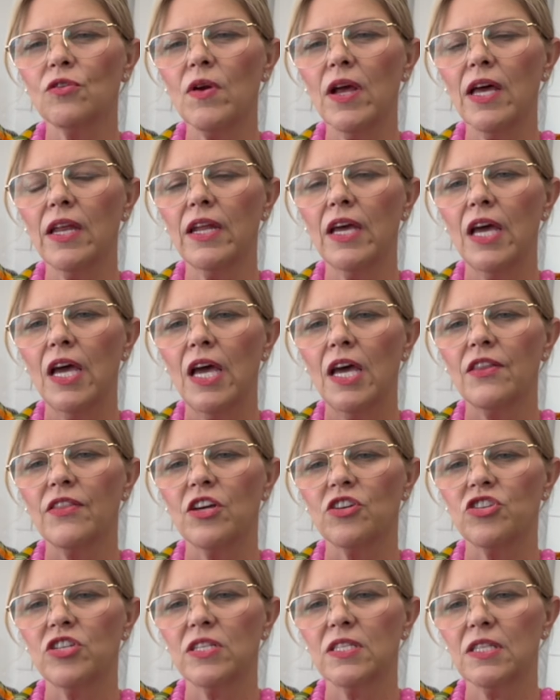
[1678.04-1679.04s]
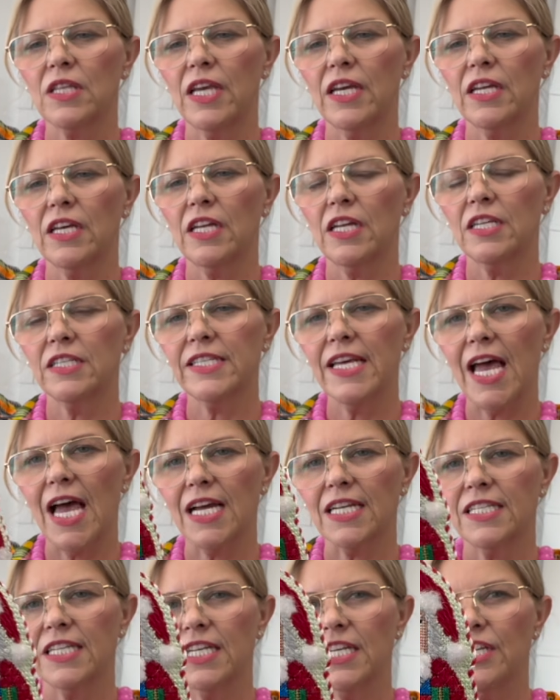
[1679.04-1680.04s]
thread that she's laid in and
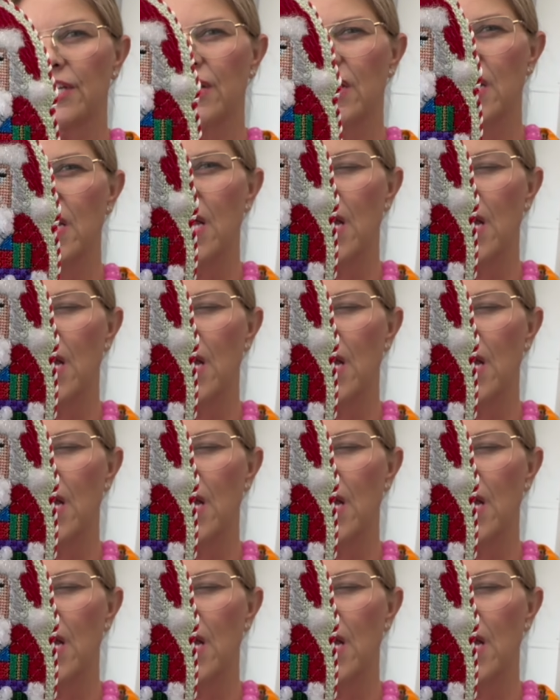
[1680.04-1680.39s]
tacked in.